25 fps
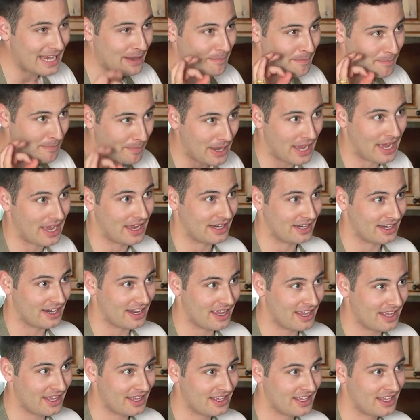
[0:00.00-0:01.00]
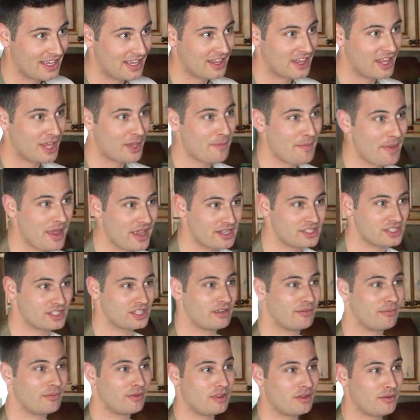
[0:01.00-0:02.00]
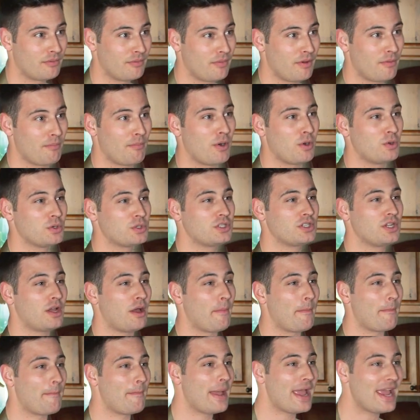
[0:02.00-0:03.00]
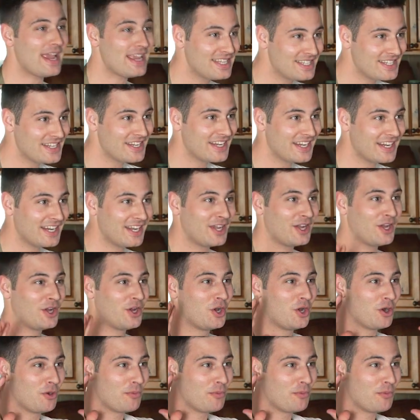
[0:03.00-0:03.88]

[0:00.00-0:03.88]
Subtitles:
Campania, they make some of the most amazing